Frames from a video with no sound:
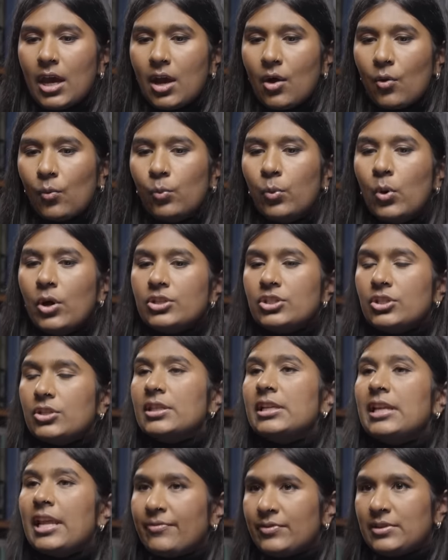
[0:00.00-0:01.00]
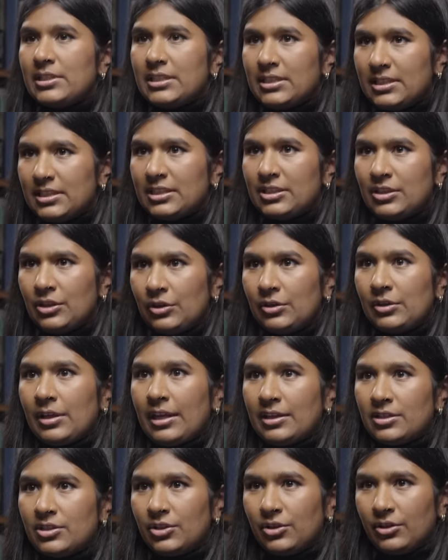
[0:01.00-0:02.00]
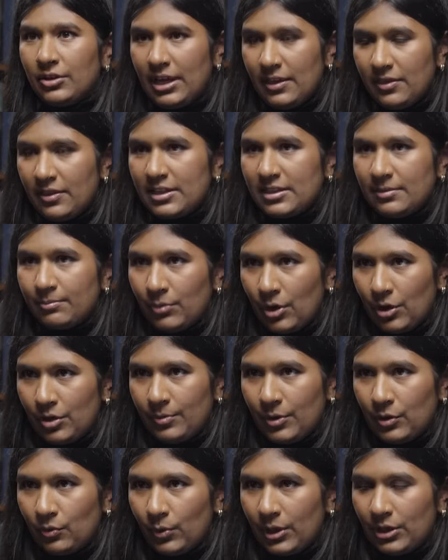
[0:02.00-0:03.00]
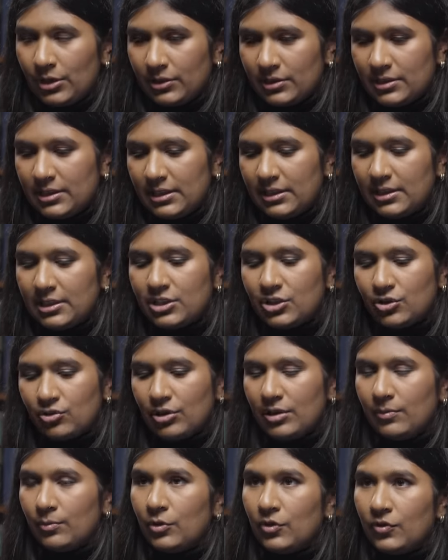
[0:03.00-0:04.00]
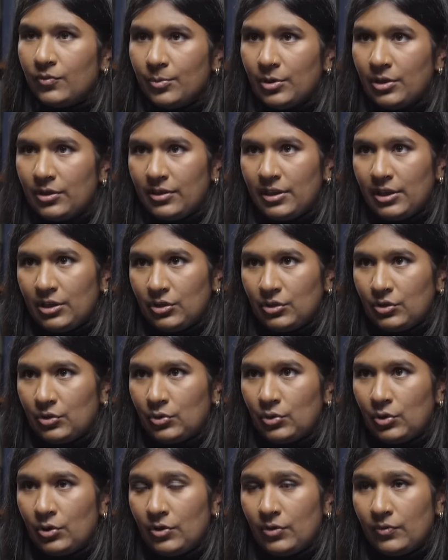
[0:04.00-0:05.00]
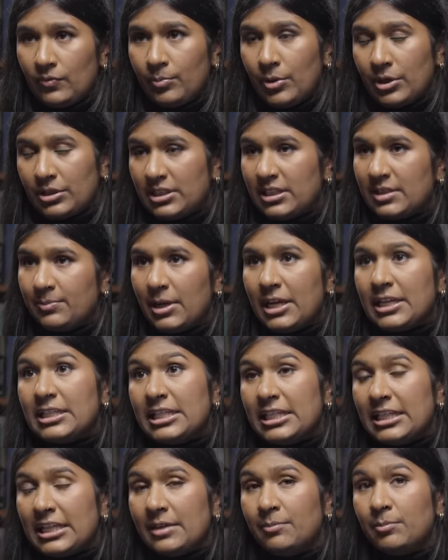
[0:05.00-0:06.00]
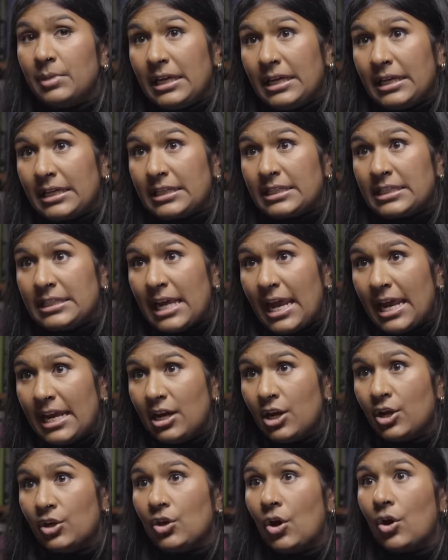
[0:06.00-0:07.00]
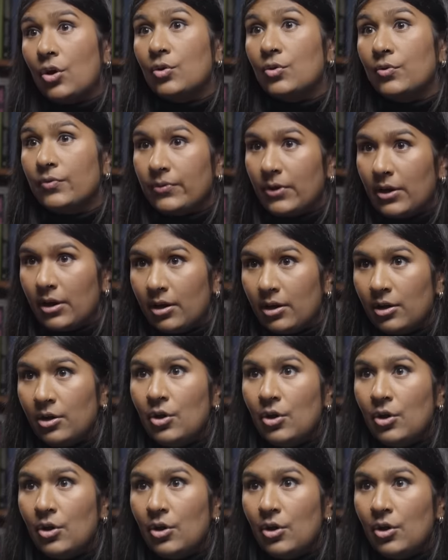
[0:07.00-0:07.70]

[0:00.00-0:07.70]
What do the leftists do then? So you're in this moment where you can see the street movement that you have participated in being taken over